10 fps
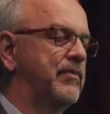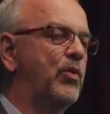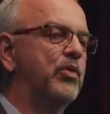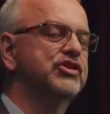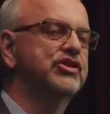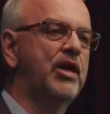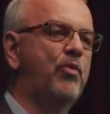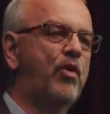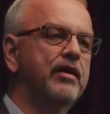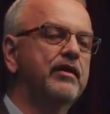But when
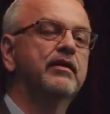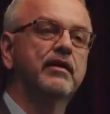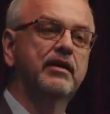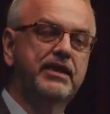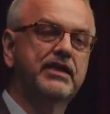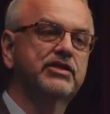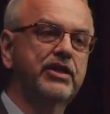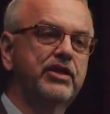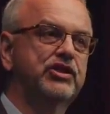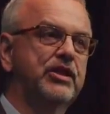someone, Adidas
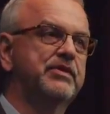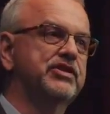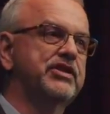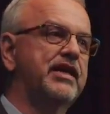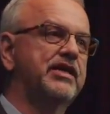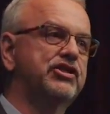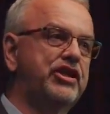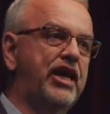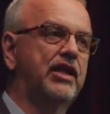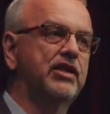leadership, decided to
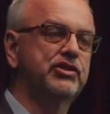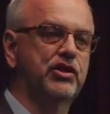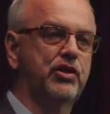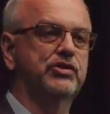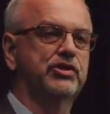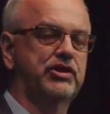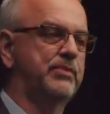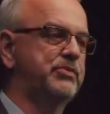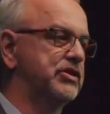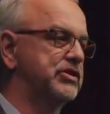challenge those
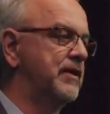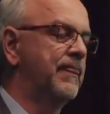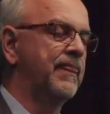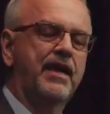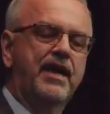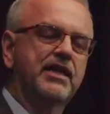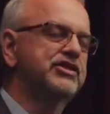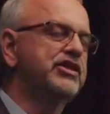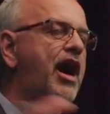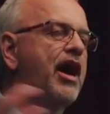assumptions, an
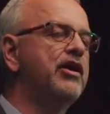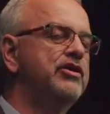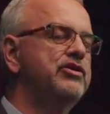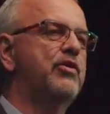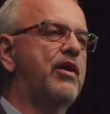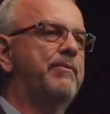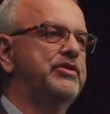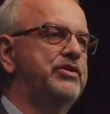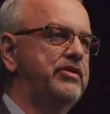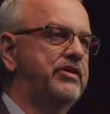entire new
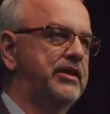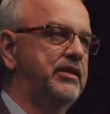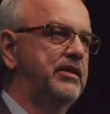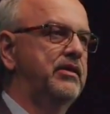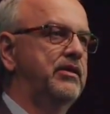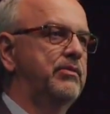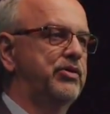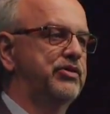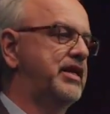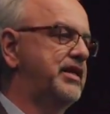opportunity
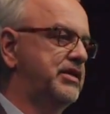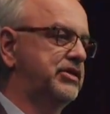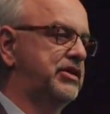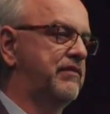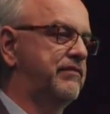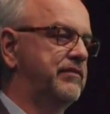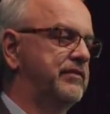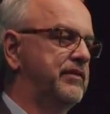presented itself.